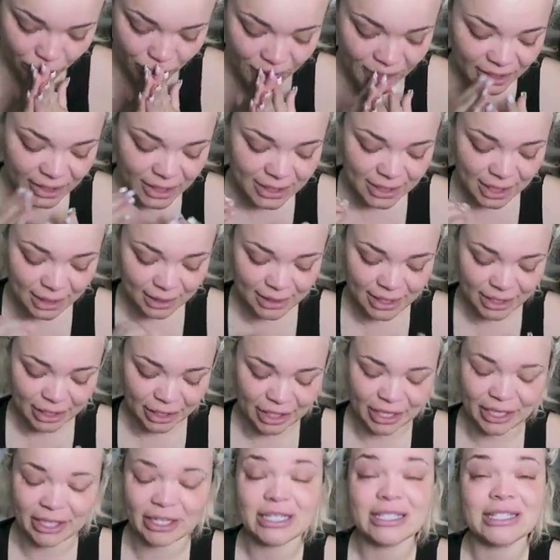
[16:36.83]
and the
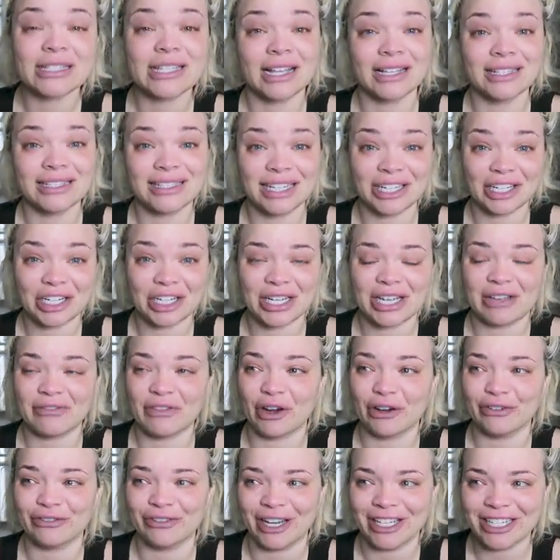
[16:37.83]
solidarity of
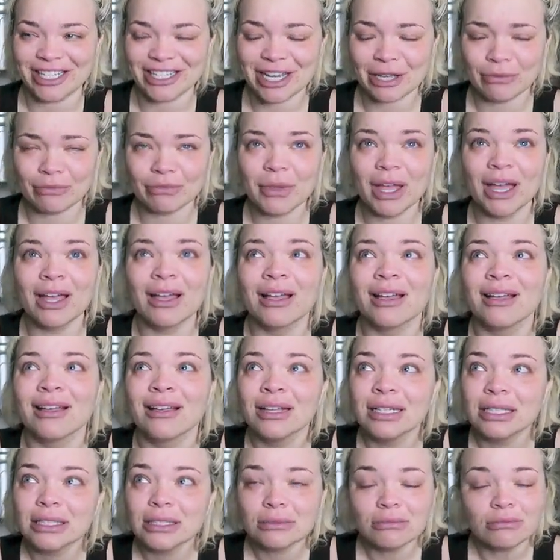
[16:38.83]
our friendship.
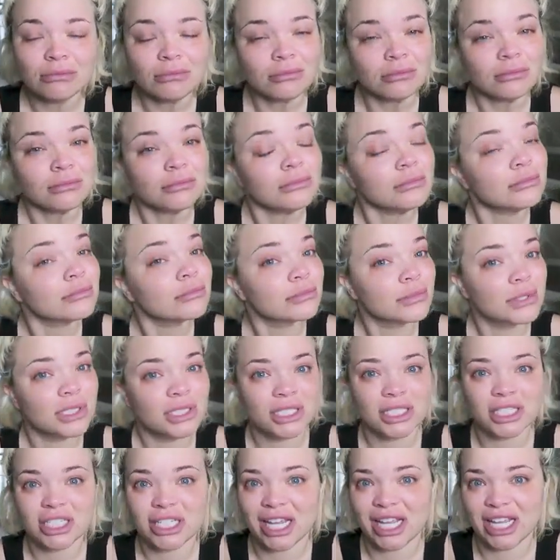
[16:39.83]

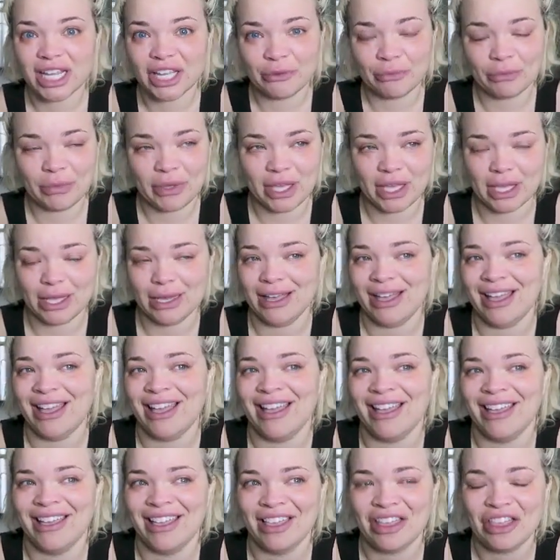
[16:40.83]
And Shane can be
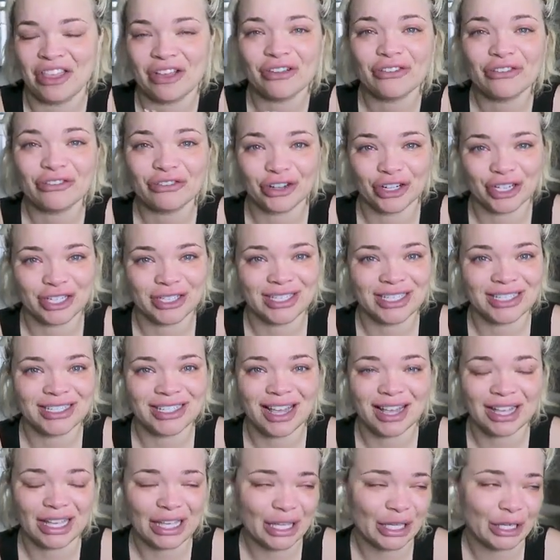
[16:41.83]
the first to
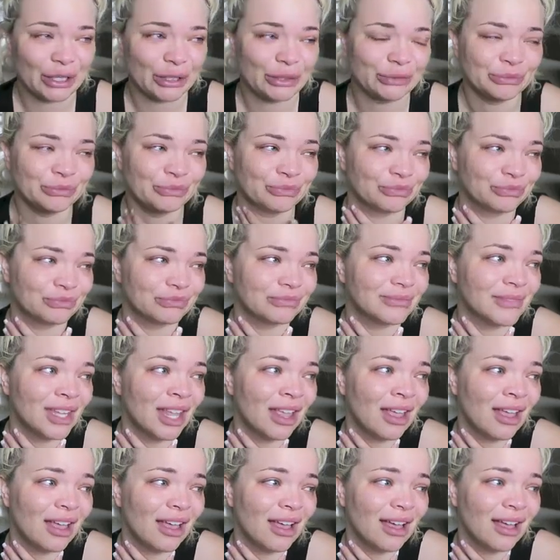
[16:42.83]
tell you,
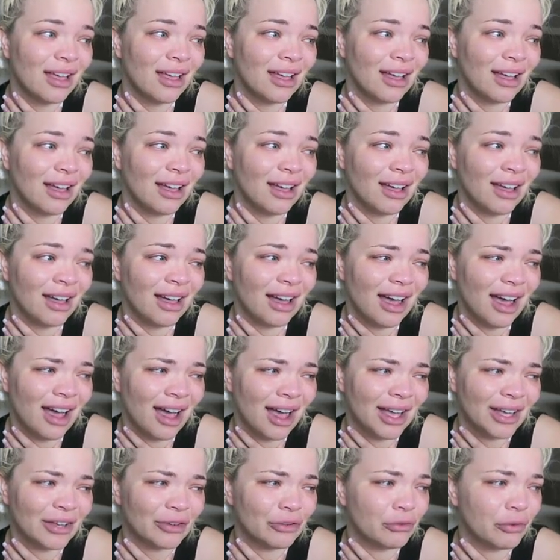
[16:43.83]

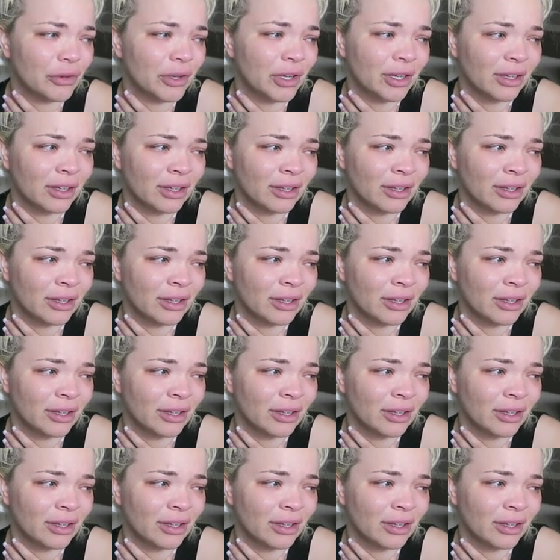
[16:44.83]
I've